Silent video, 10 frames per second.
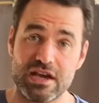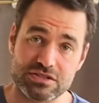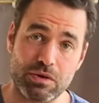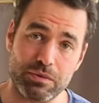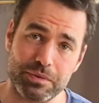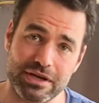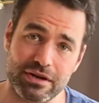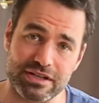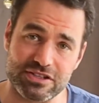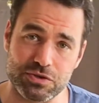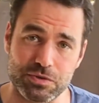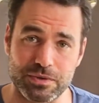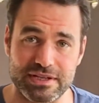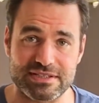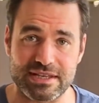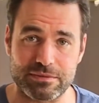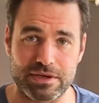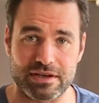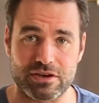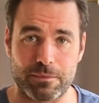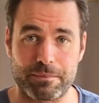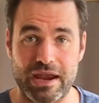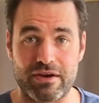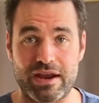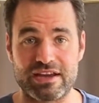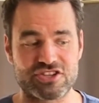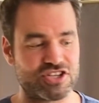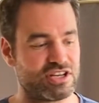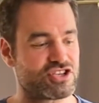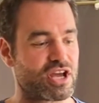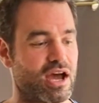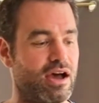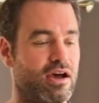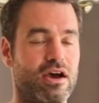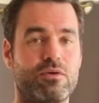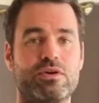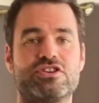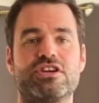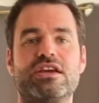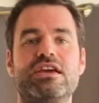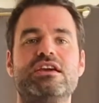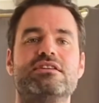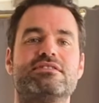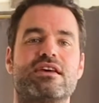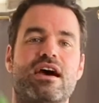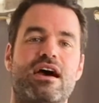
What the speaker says: So what we're gonna do is that we're gonna compare a Shincha, which is